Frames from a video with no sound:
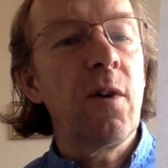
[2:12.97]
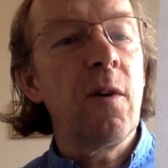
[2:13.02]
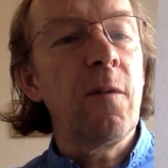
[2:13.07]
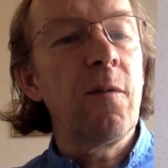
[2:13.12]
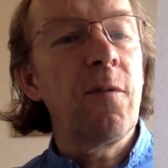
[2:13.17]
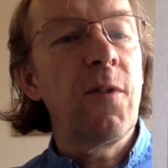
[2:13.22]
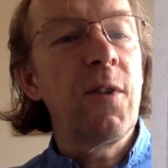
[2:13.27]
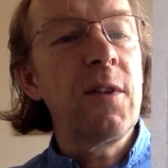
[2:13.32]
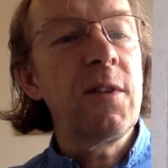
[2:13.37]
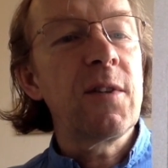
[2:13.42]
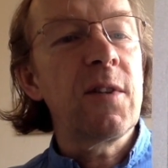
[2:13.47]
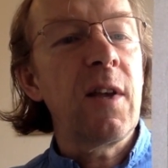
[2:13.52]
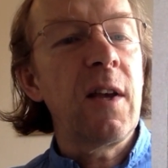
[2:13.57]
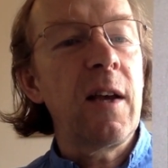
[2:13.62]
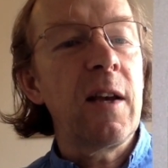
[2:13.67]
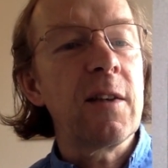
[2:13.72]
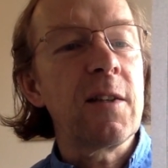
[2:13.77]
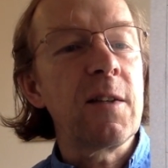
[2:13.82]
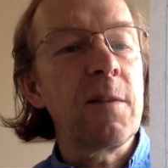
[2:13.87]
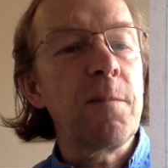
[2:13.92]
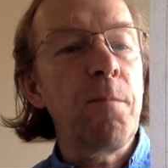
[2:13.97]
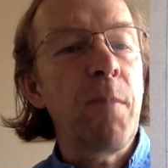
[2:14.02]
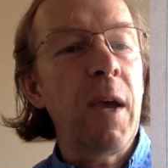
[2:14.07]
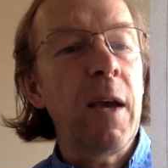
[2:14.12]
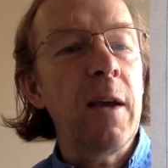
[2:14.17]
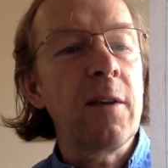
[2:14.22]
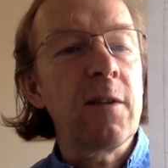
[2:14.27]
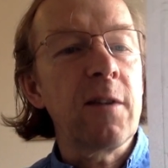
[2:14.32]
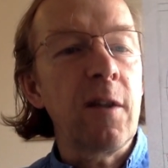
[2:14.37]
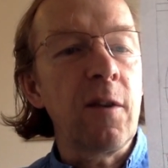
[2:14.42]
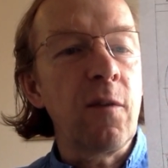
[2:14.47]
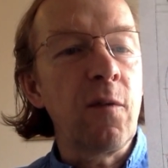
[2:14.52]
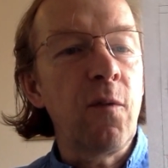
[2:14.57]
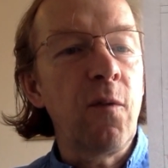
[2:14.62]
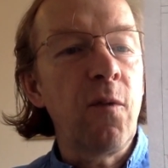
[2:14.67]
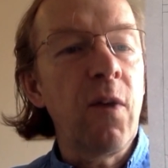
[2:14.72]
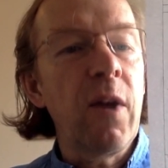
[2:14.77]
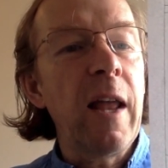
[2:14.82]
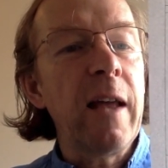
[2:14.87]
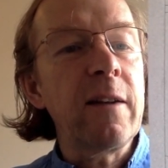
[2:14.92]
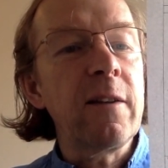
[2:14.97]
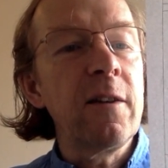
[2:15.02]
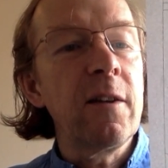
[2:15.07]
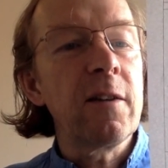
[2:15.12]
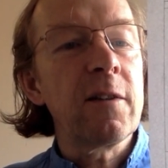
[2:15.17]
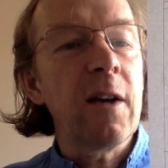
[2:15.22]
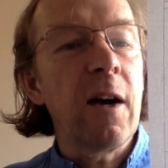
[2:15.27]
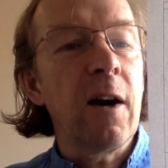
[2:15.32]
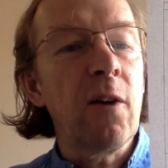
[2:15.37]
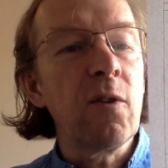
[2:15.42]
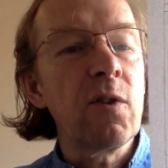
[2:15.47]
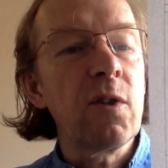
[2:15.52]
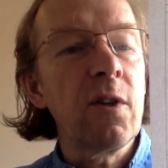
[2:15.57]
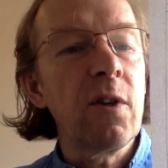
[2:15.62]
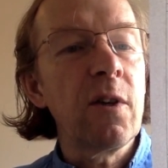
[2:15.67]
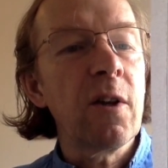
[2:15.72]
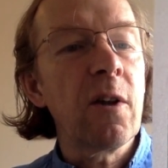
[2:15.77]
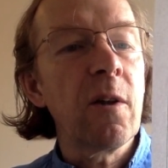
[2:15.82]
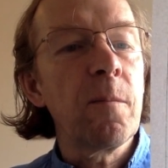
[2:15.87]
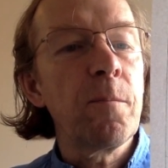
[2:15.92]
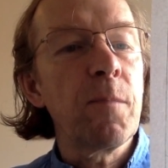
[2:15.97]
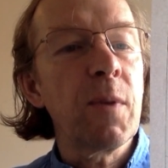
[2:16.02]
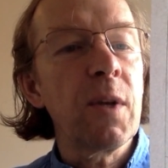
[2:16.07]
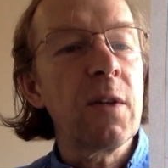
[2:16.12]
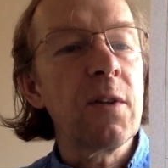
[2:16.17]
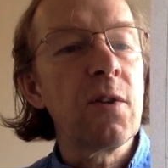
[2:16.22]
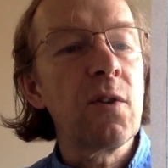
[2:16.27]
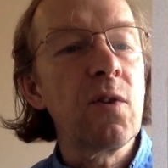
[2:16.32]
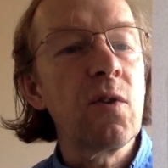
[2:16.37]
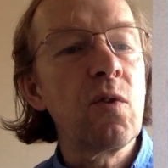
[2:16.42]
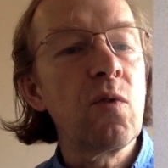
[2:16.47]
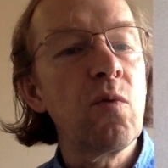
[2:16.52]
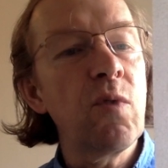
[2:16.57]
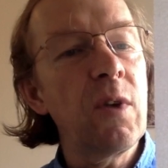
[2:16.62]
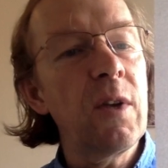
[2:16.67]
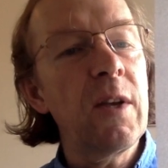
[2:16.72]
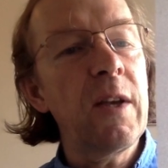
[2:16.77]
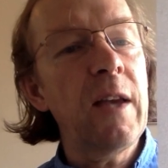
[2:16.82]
of this aspect and flatten it out a little bit to